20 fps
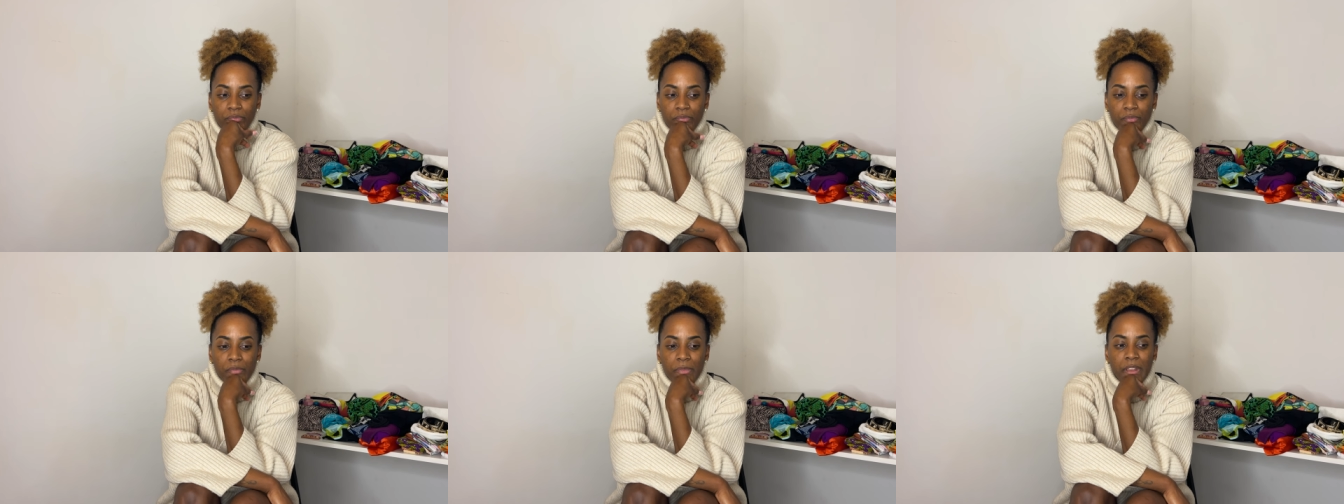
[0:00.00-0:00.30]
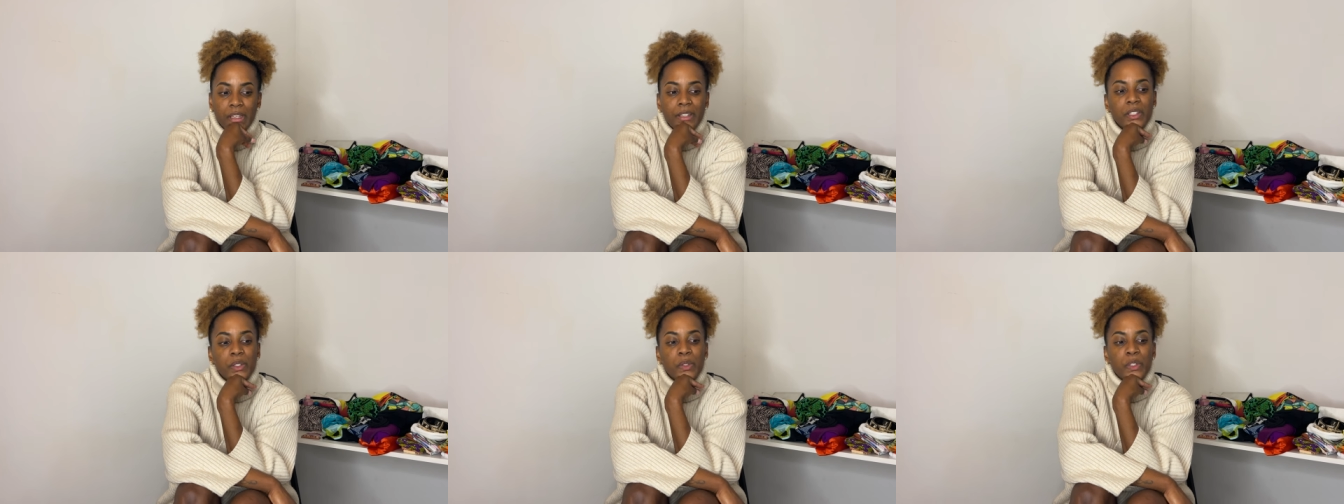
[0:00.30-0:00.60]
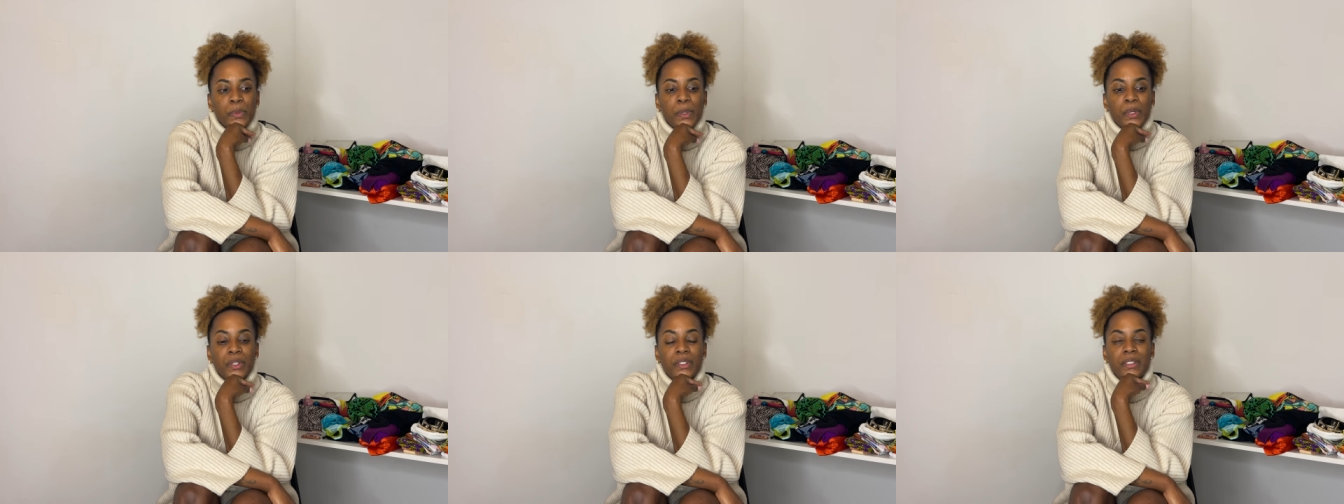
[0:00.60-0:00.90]
So it's
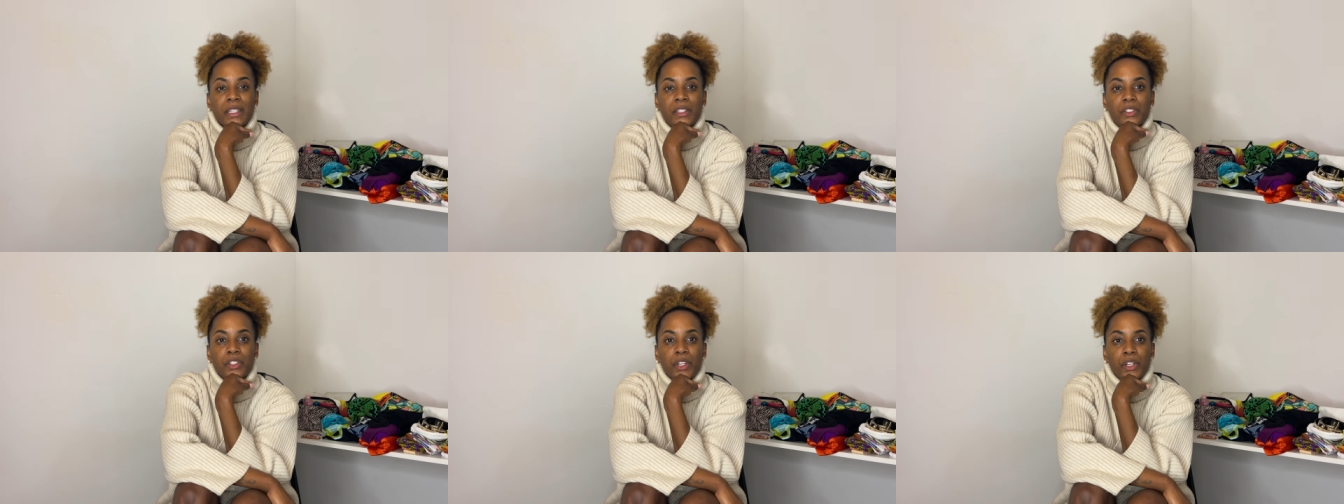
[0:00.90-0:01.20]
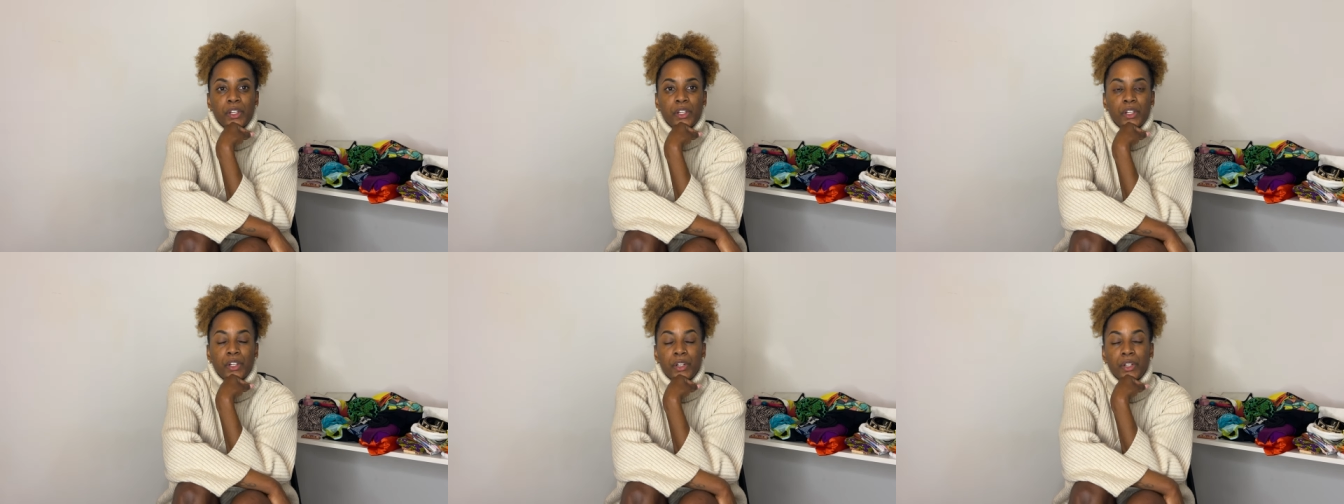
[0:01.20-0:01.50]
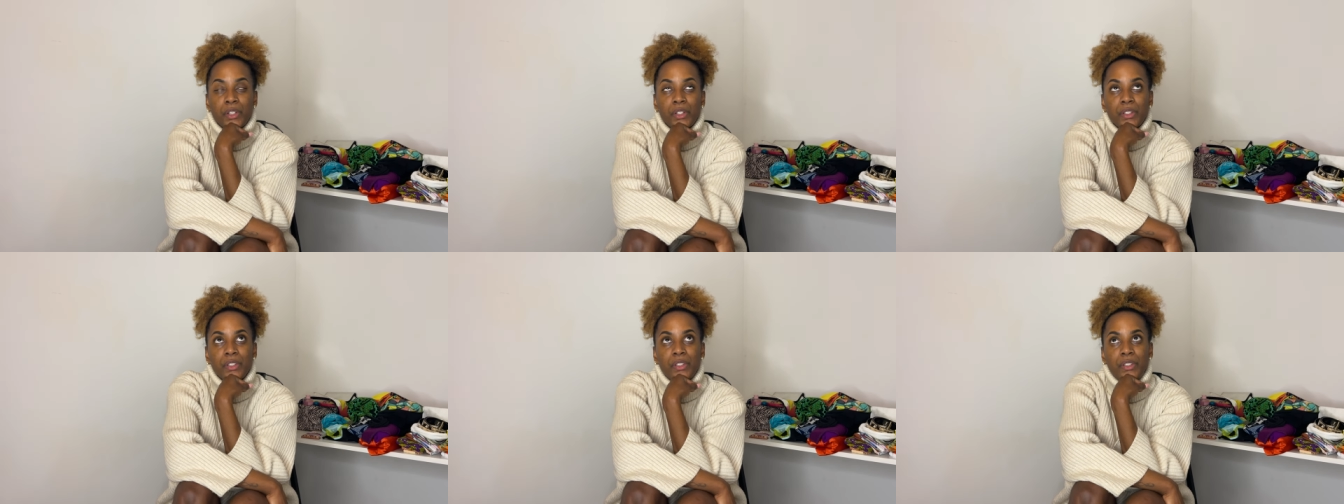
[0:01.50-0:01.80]
about 6 other
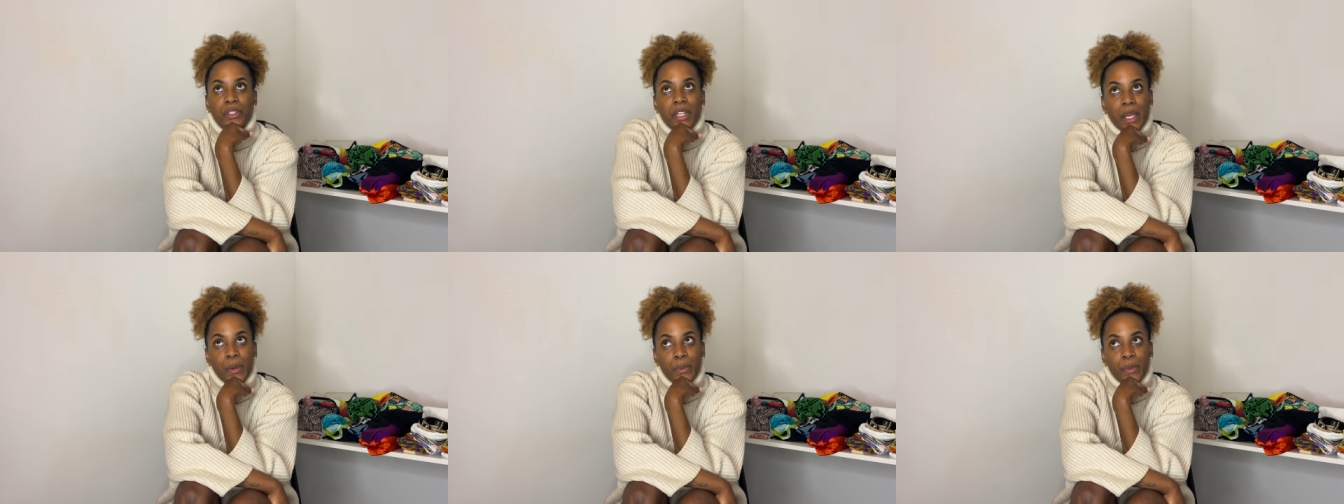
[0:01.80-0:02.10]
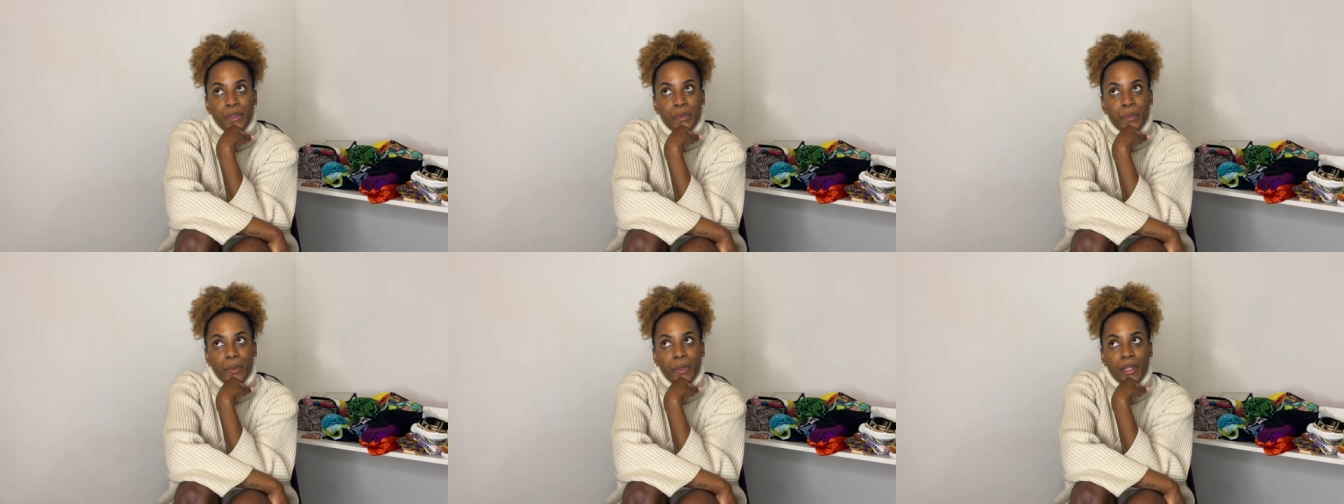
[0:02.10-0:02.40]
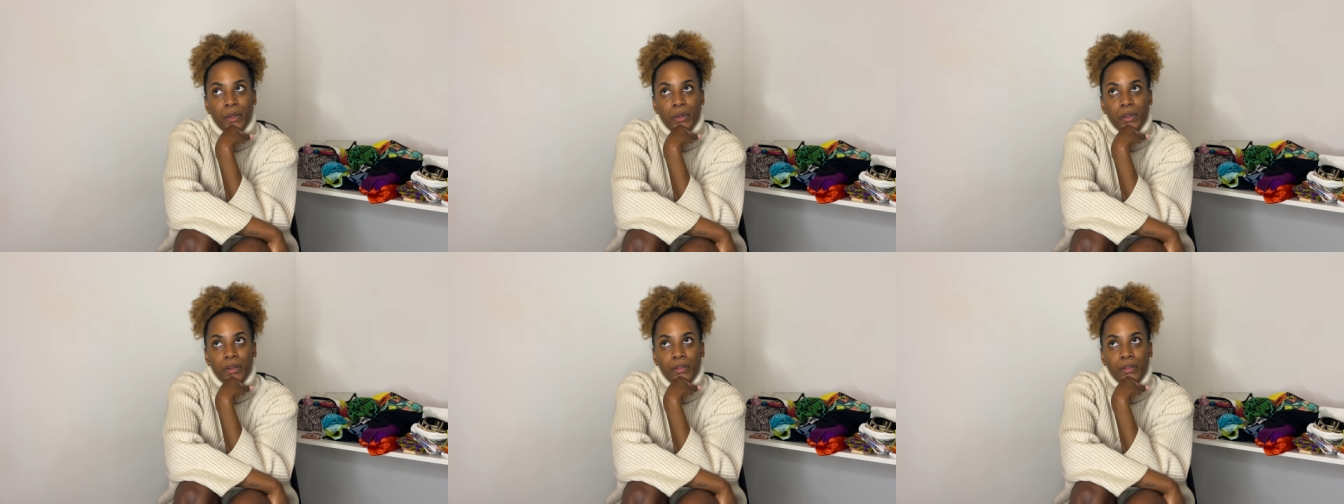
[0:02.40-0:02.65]
girls that I was with,